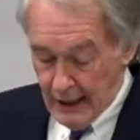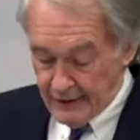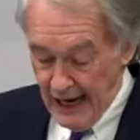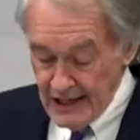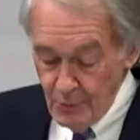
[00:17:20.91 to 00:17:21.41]

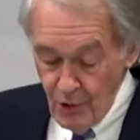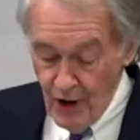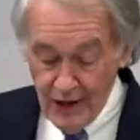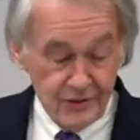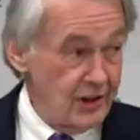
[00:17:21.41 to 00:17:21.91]
Then you move
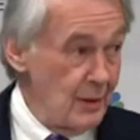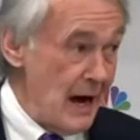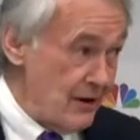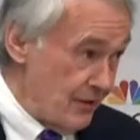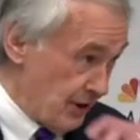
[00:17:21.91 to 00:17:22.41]
on to the
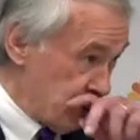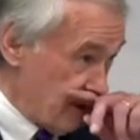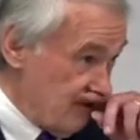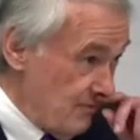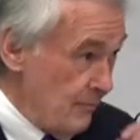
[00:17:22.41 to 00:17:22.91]

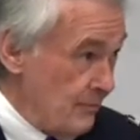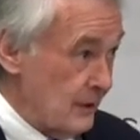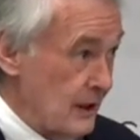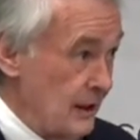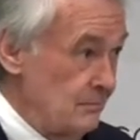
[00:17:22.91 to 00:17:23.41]
metaverse,
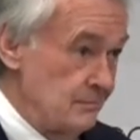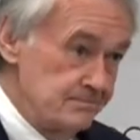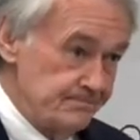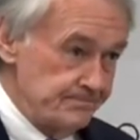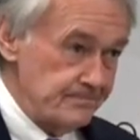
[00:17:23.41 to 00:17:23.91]
okay?
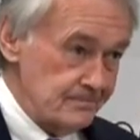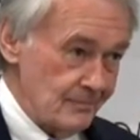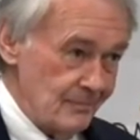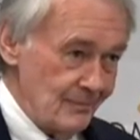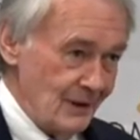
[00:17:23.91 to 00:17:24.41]

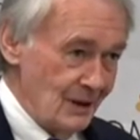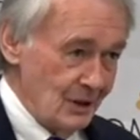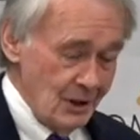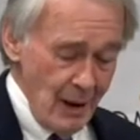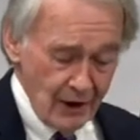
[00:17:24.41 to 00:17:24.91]

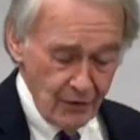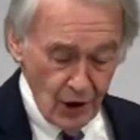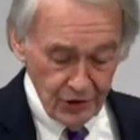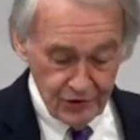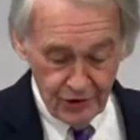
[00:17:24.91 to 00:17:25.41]
The
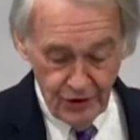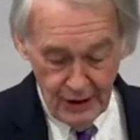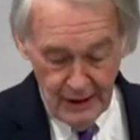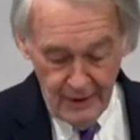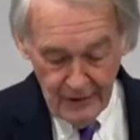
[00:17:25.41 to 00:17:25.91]
metaverse
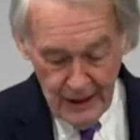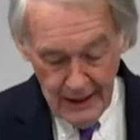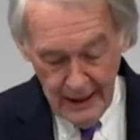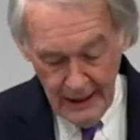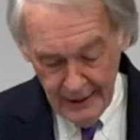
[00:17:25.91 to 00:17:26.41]

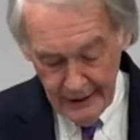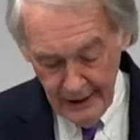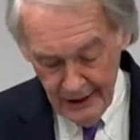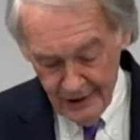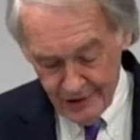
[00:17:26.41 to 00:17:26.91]

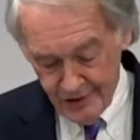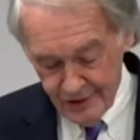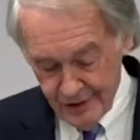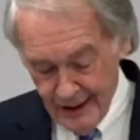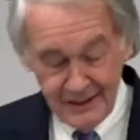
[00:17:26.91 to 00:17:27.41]

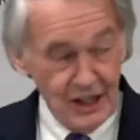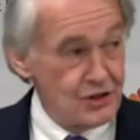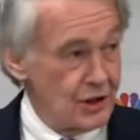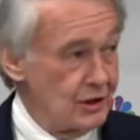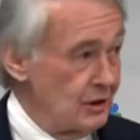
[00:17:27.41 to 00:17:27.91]
is a
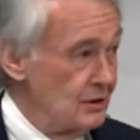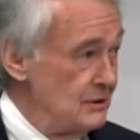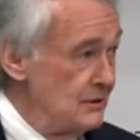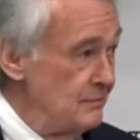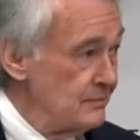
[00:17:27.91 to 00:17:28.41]
digital
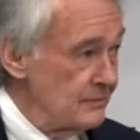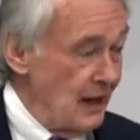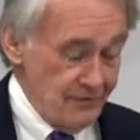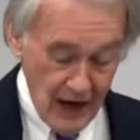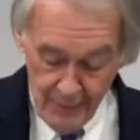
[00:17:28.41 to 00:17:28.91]

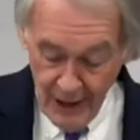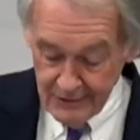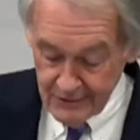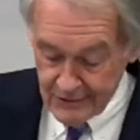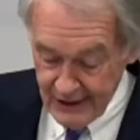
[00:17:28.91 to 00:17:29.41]

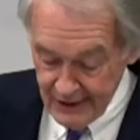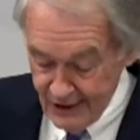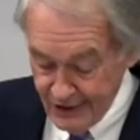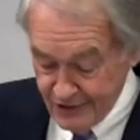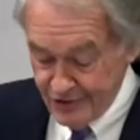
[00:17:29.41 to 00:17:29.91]
environment that
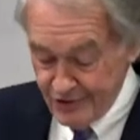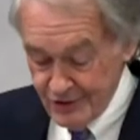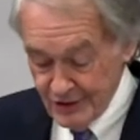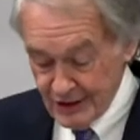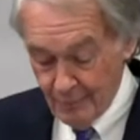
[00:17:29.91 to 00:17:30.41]

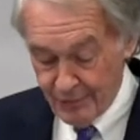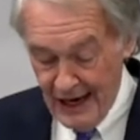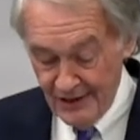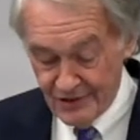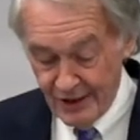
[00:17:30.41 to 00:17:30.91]
is
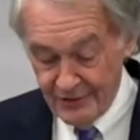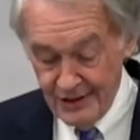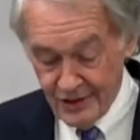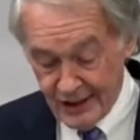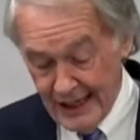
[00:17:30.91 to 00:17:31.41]
comprised of
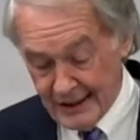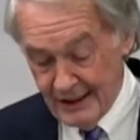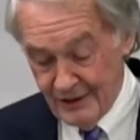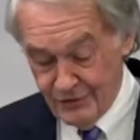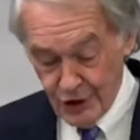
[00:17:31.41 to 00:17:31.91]

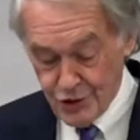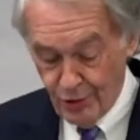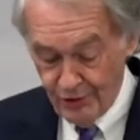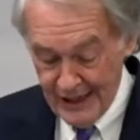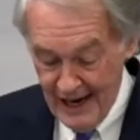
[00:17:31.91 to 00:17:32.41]
interconnected
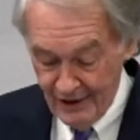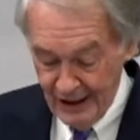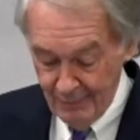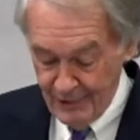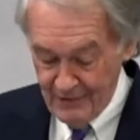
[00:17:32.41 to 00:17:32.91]
virtual
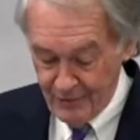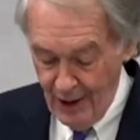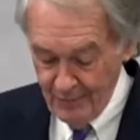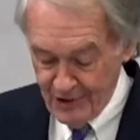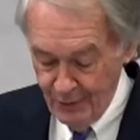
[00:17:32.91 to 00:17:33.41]
reality
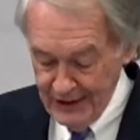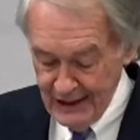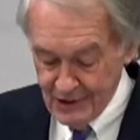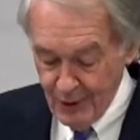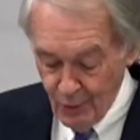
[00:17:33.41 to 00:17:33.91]
platforms, and we
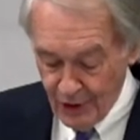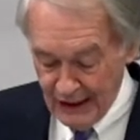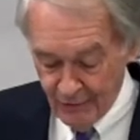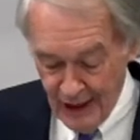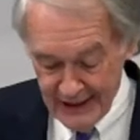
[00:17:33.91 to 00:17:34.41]
need to be
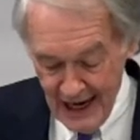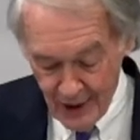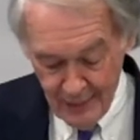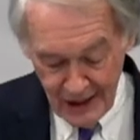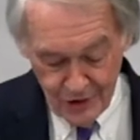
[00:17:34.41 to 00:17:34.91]
working right now
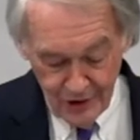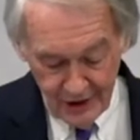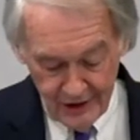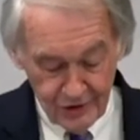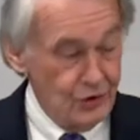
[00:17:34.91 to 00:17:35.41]
to make sure
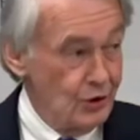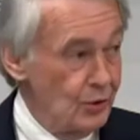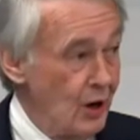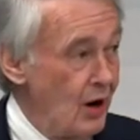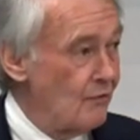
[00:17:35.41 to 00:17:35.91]
that this
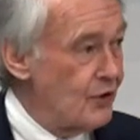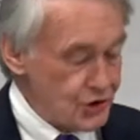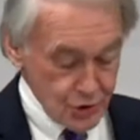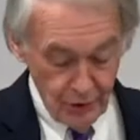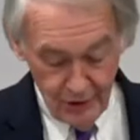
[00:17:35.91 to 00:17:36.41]
new
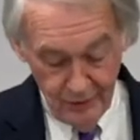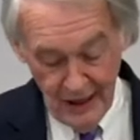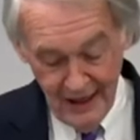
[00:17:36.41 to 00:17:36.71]
virtual